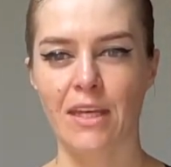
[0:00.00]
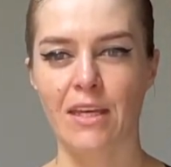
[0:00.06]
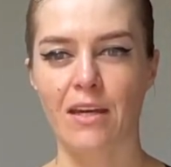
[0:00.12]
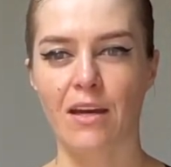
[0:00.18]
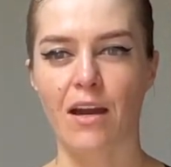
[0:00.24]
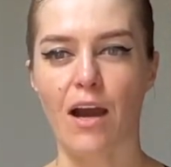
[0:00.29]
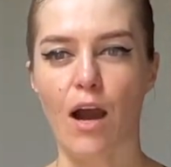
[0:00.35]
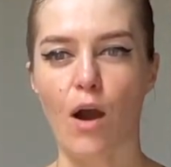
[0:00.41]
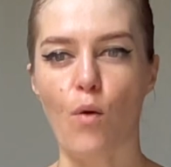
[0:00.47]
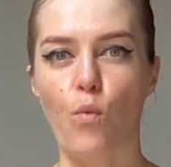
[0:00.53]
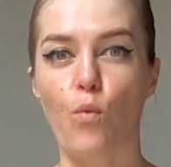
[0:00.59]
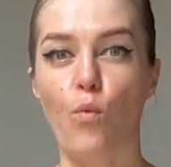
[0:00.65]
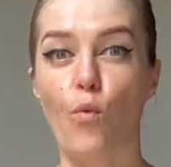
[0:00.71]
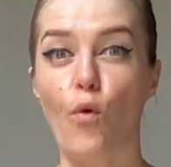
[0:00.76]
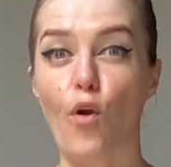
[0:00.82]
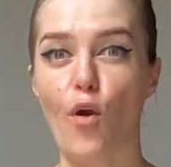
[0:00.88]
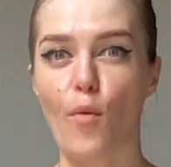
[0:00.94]
how
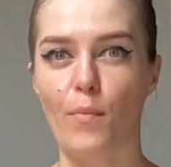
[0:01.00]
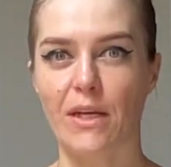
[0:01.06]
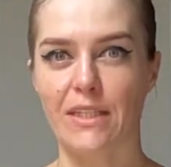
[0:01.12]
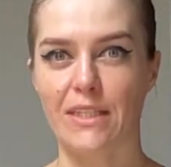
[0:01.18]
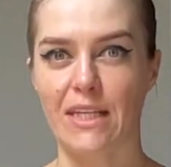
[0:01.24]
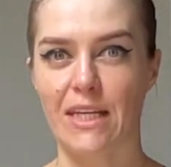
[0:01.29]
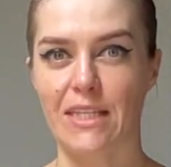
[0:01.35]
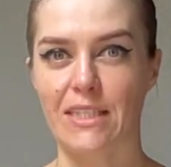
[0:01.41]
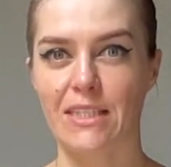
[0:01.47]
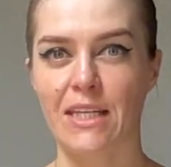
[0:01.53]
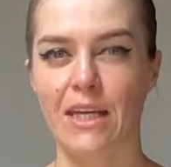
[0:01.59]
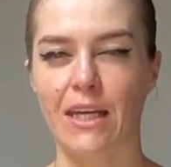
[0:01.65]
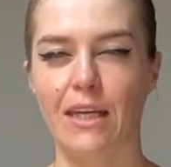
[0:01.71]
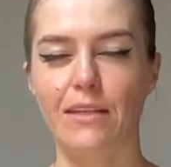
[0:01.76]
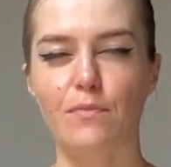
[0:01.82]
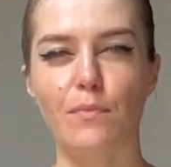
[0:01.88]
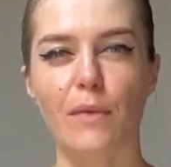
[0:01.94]
warm it is.
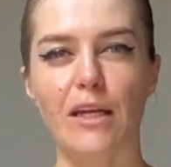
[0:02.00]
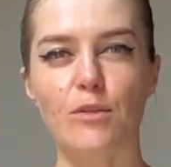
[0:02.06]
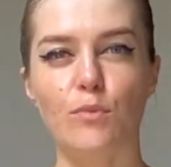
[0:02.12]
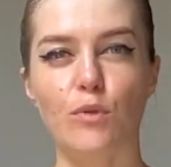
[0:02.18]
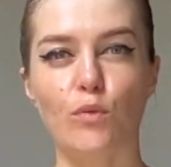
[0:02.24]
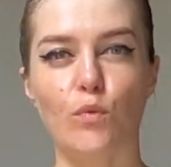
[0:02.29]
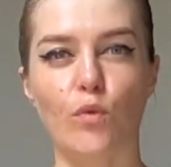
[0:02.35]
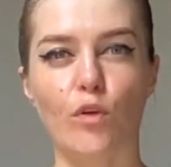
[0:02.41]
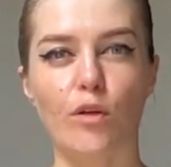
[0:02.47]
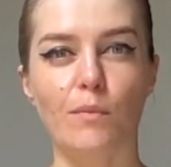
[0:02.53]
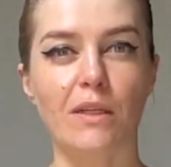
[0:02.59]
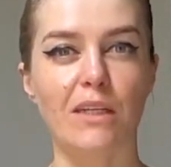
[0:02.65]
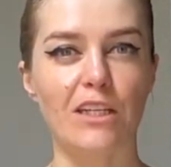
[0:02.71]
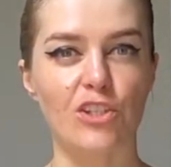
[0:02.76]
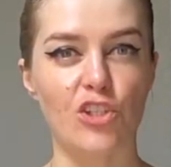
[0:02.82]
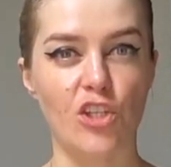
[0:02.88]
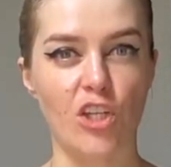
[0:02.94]
It might be warm
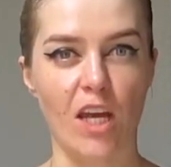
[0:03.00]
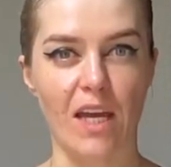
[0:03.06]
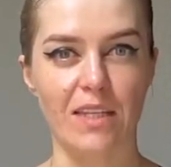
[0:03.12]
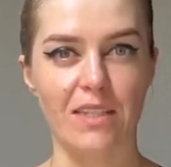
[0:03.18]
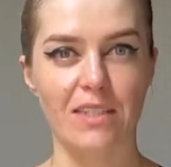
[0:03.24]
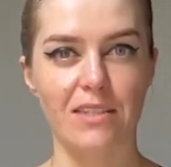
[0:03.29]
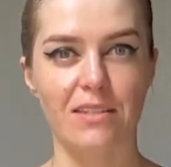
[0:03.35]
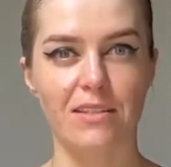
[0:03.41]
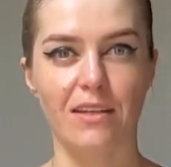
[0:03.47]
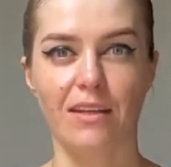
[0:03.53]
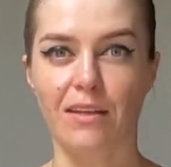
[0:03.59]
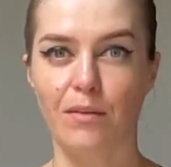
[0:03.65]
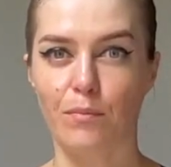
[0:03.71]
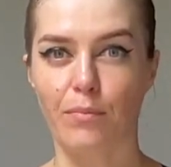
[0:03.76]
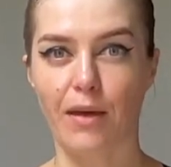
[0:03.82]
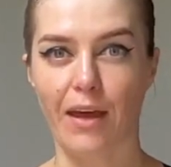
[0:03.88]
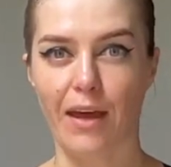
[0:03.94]
in a chest, in a
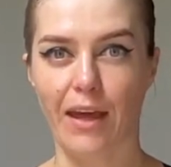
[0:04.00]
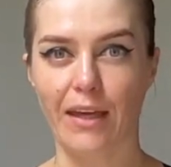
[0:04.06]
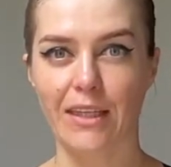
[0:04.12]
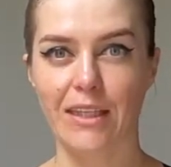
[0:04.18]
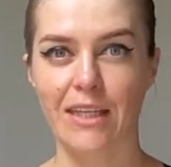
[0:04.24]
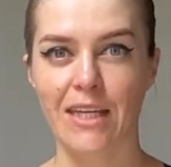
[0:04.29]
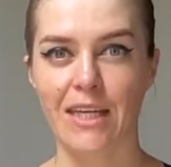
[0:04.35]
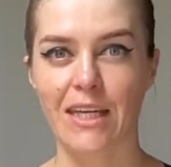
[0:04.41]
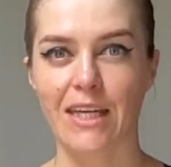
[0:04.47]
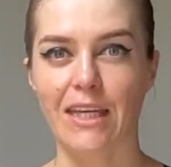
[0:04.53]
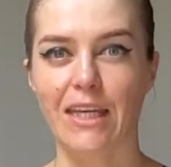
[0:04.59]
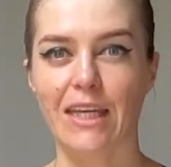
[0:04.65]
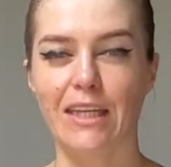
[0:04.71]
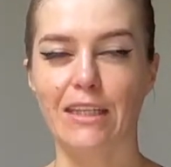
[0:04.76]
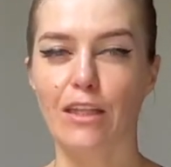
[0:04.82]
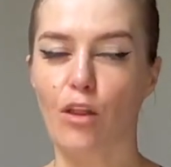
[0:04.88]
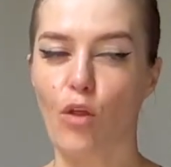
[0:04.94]
back,
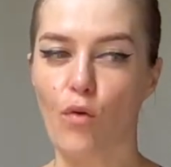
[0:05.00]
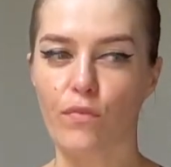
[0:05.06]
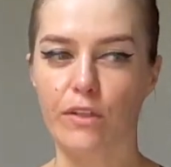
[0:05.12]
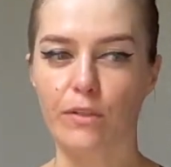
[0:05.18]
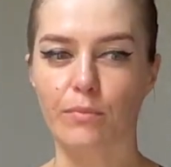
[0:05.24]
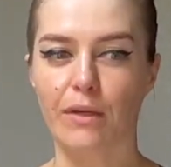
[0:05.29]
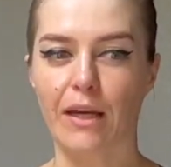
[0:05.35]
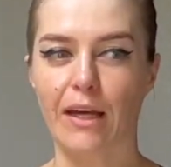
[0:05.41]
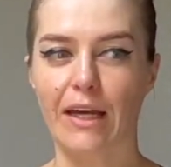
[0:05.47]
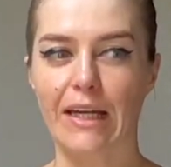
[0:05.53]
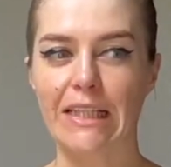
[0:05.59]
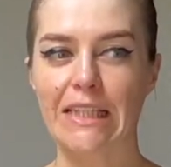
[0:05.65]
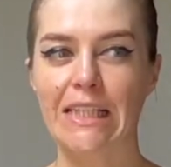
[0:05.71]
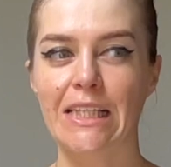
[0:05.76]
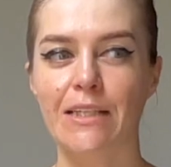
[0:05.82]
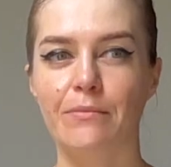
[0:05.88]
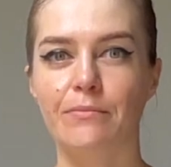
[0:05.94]
in a lower
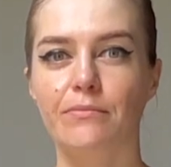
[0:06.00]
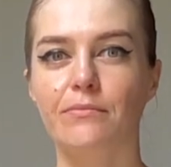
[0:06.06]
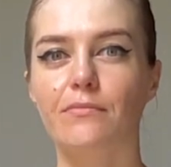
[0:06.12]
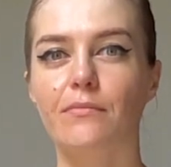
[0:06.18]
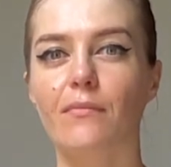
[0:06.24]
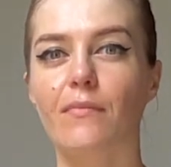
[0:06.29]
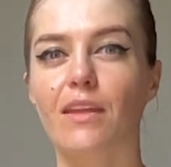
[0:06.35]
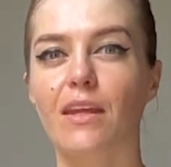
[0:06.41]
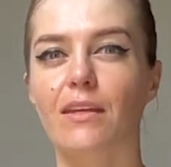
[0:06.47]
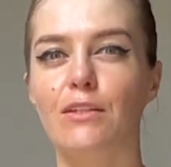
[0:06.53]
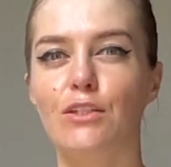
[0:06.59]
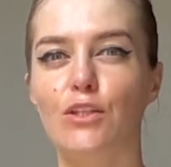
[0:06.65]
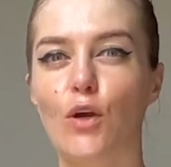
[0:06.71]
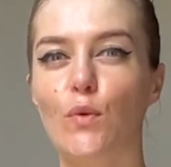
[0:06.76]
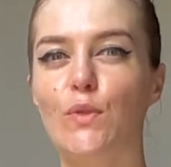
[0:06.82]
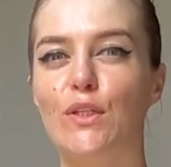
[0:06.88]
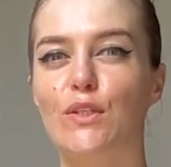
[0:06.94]
back.
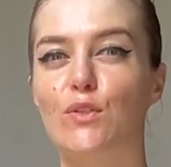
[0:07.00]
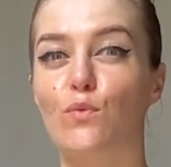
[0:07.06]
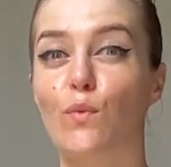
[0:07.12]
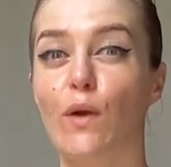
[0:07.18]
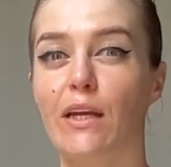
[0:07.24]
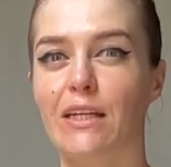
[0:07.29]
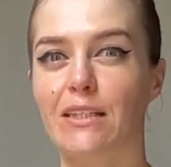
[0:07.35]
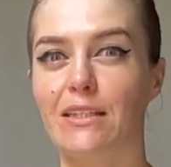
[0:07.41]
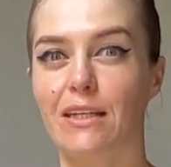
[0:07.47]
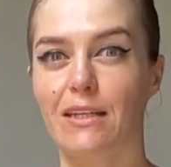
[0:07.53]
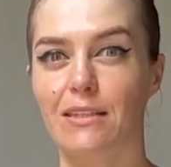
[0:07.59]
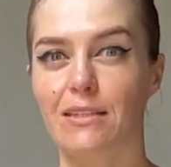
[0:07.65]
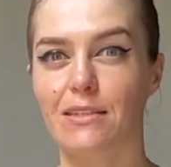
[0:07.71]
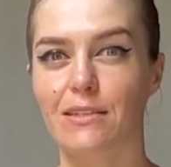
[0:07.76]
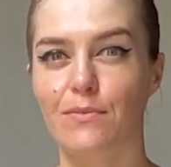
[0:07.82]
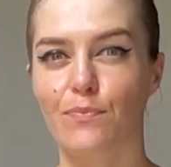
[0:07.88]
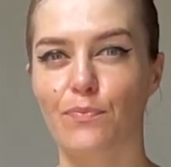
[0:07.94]
Notice where it
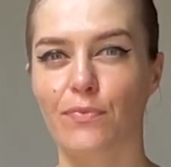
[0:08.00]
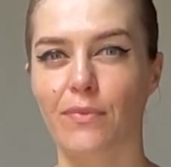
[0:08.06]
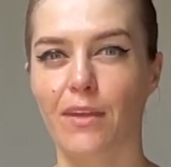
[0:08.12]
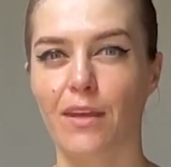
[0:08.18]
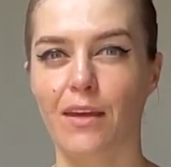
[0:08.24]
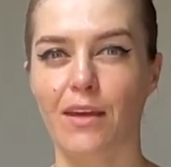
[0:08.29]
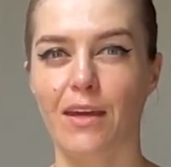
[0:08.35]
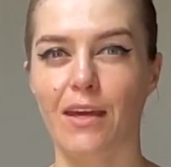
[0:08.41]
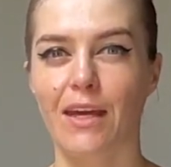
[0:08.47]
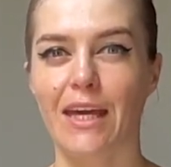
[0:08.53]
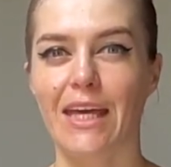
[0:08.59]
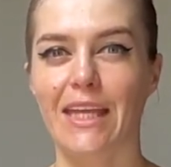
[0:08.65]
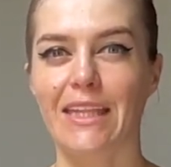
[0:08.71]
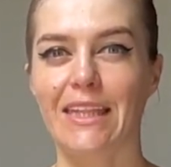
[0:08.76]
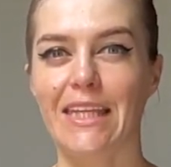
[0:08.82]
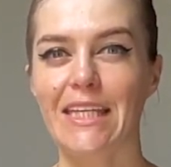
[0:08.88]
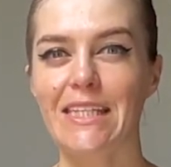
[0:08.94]
is.
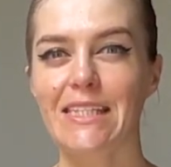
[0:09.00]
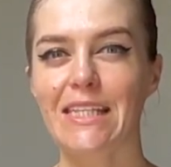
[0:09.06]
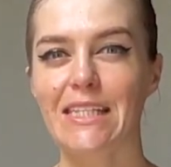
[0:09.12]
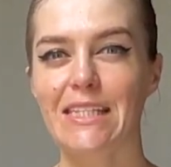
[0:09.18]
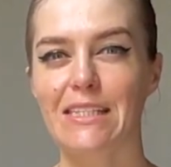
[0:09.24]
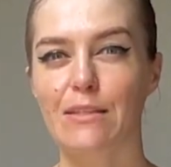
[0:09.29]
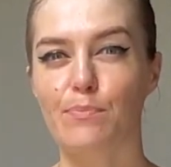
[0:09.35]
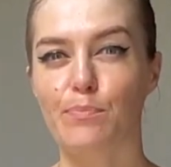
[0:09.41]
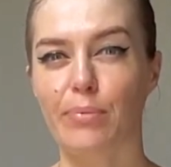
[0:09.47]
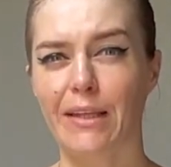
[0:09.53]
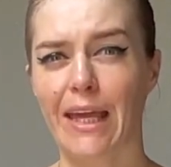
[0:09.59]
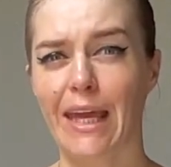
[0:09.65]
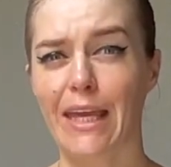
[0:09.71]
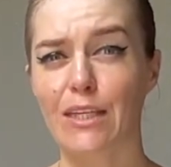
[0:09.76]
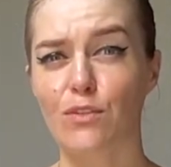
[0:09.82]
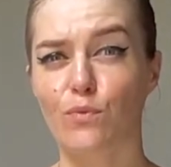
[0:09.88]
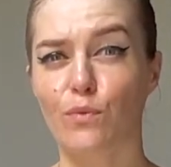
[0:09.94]
This is the
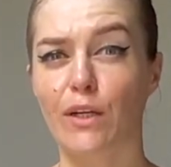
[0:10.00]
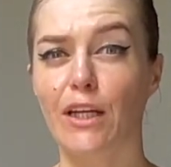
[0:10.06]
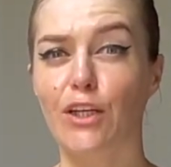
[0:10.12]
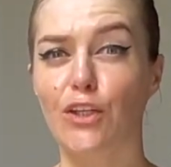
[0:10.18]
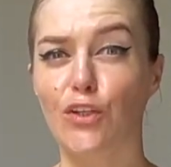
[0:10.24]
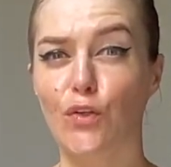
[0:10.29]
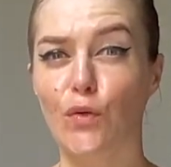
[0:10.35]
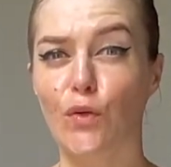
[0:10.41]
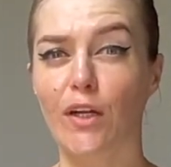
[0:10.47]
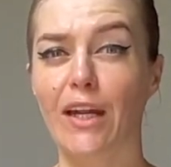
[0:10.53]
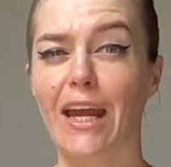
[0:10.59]
place where your